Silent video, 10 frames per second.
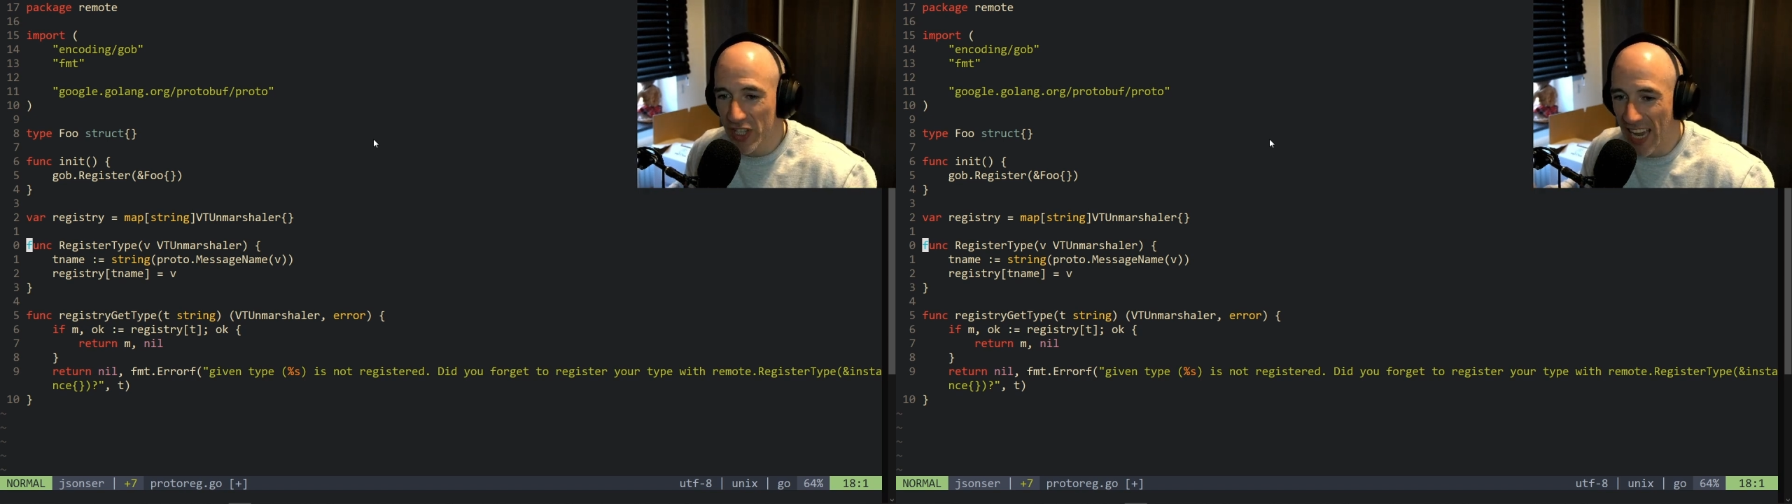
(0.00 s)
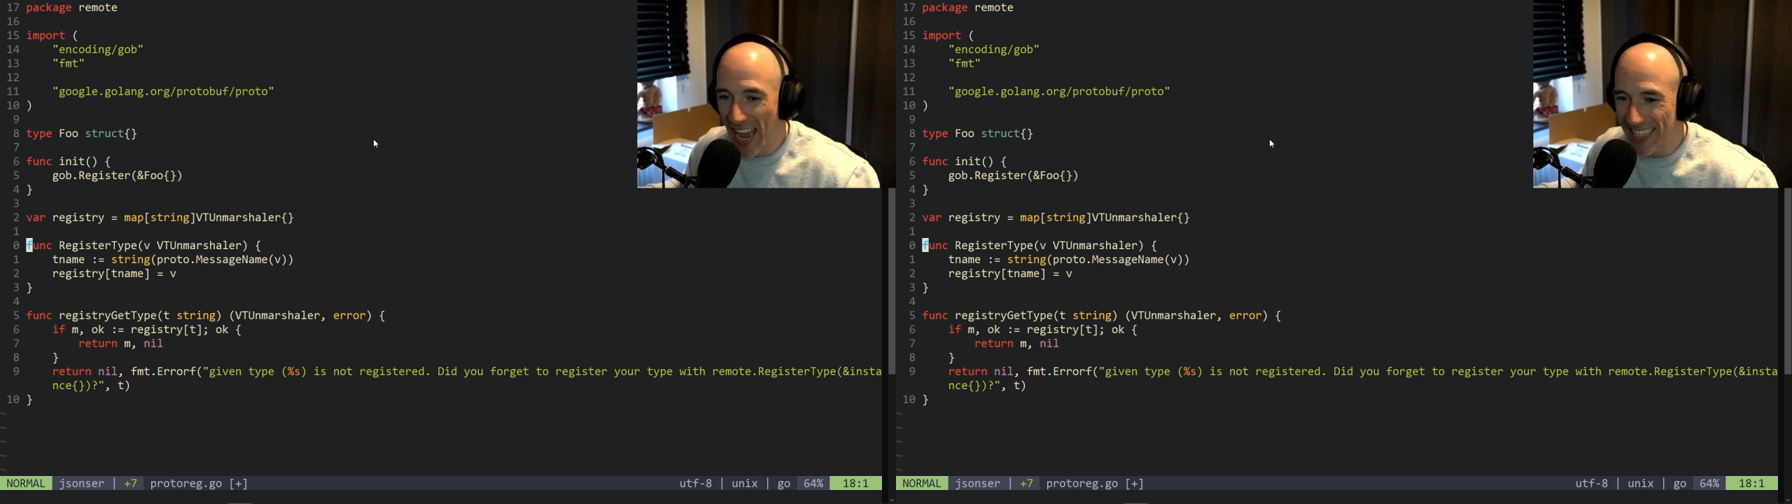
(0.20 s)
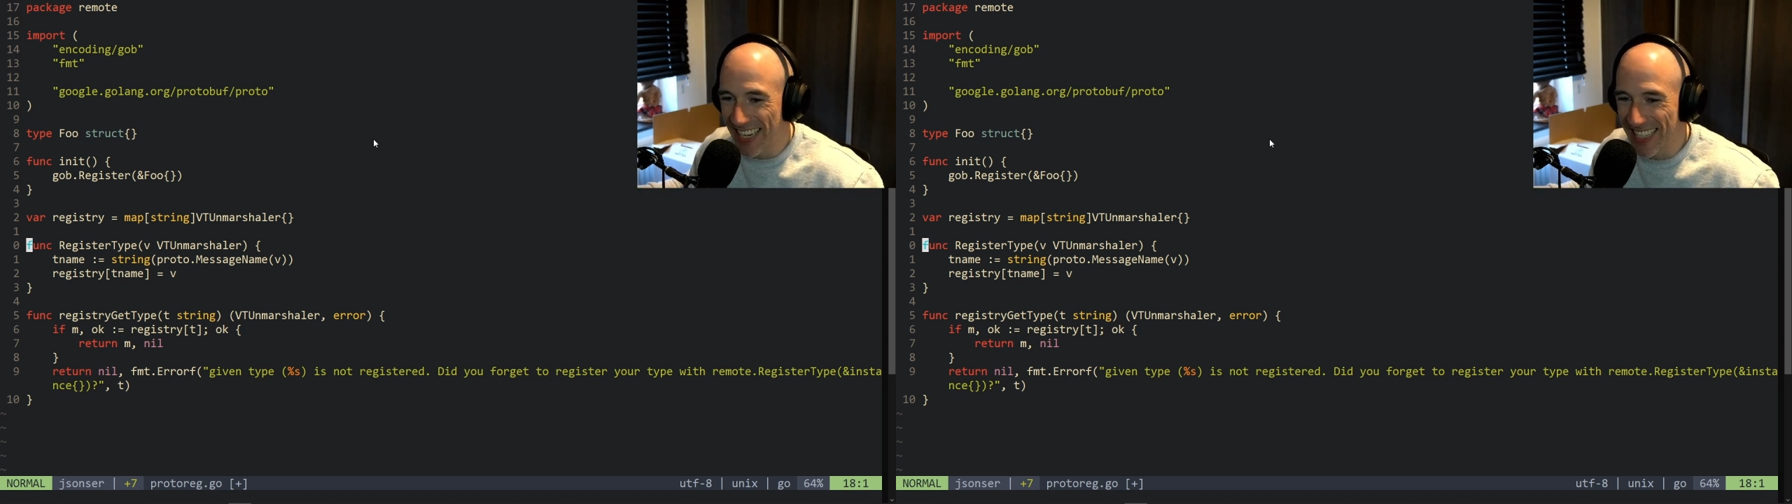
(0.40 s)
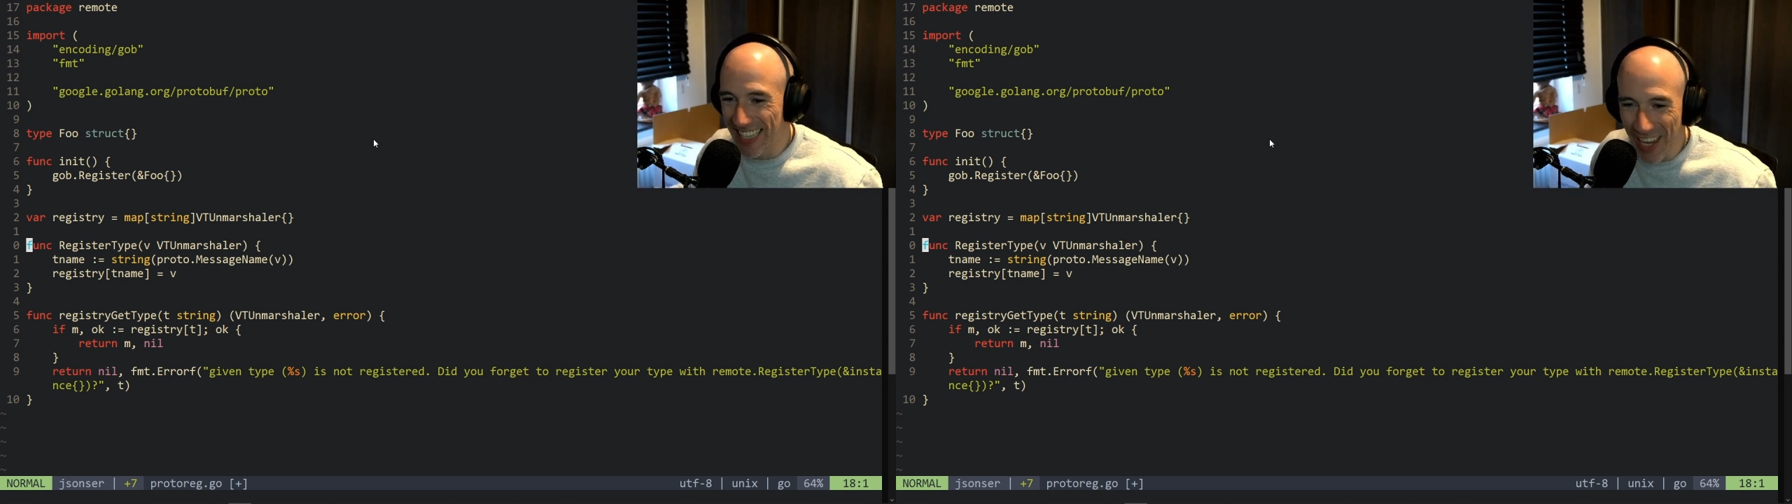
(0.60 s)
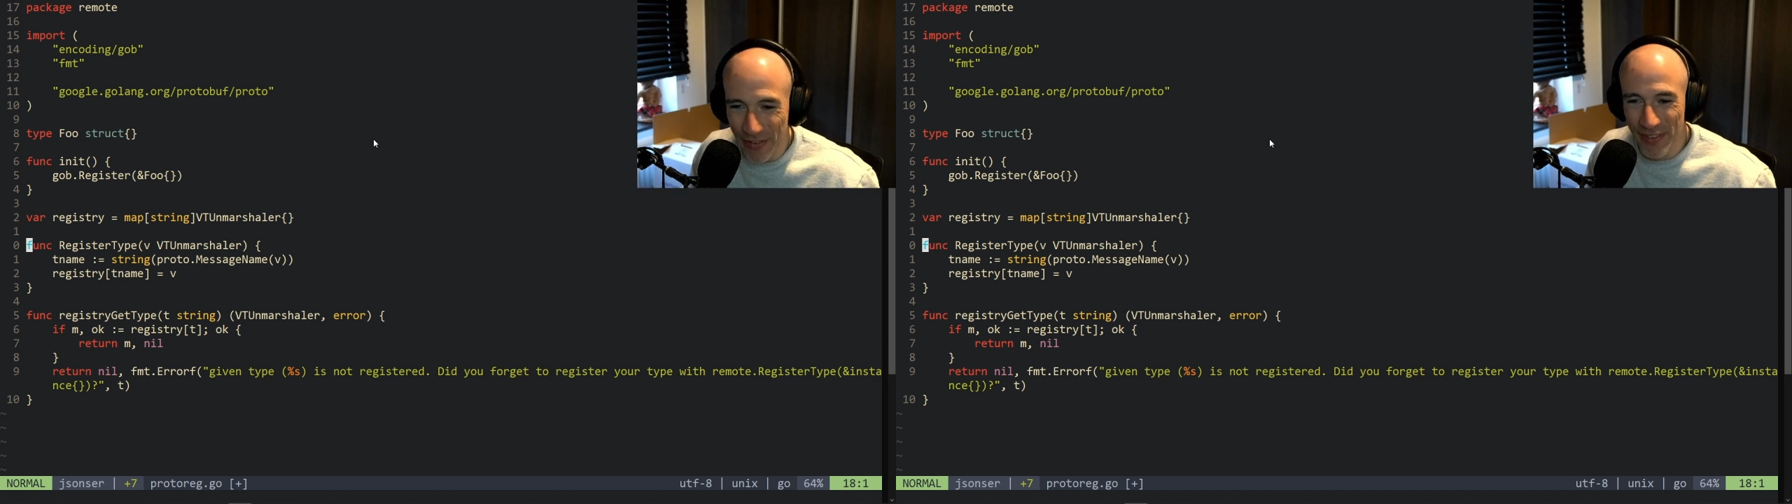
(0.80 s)
he has in his
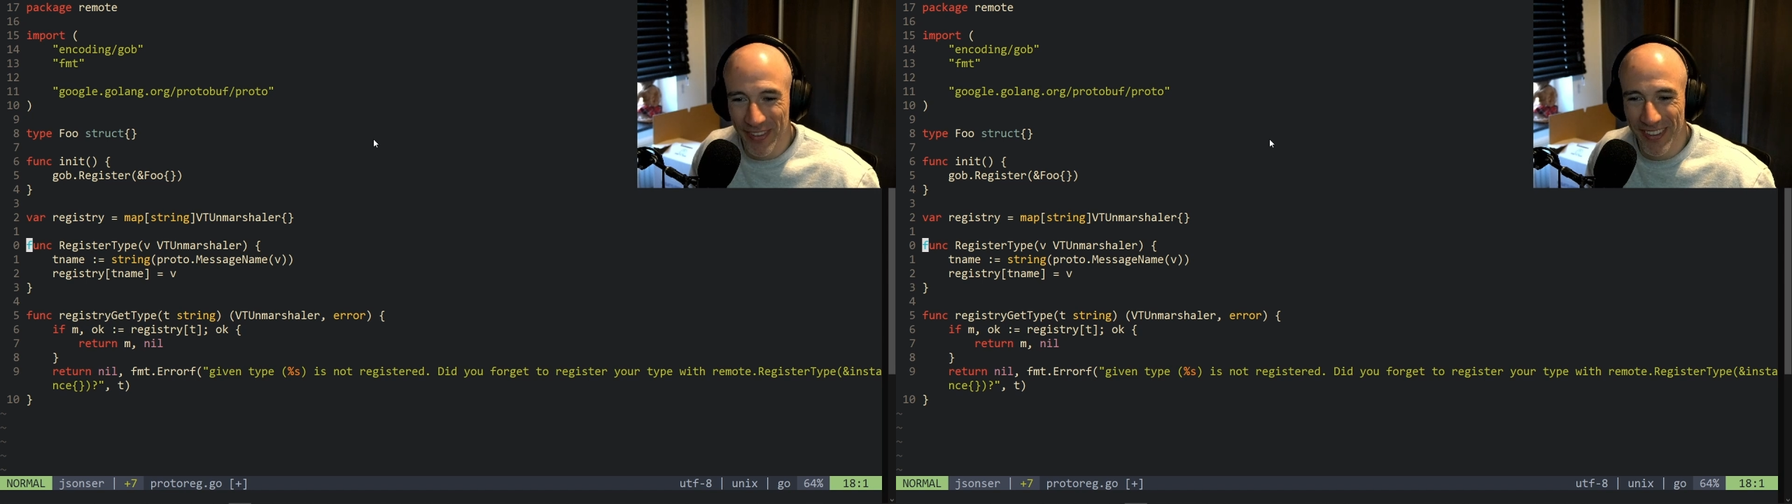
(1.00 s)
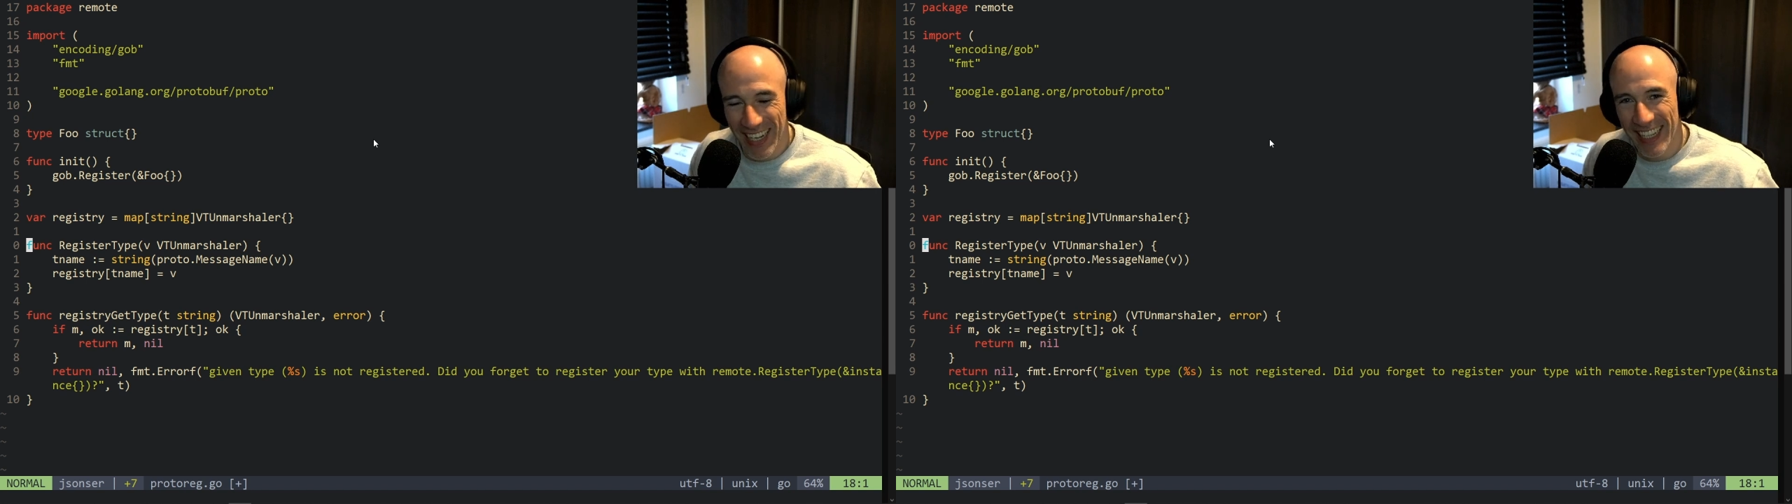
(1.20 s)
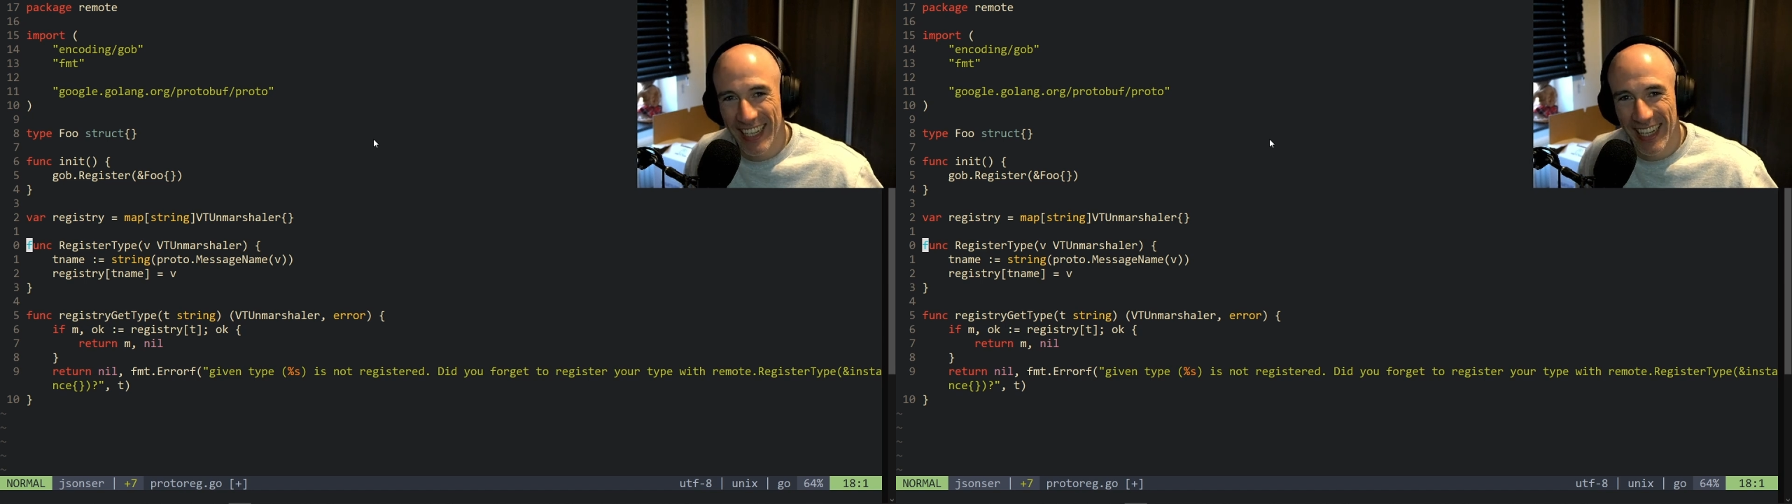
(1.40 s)
life, right?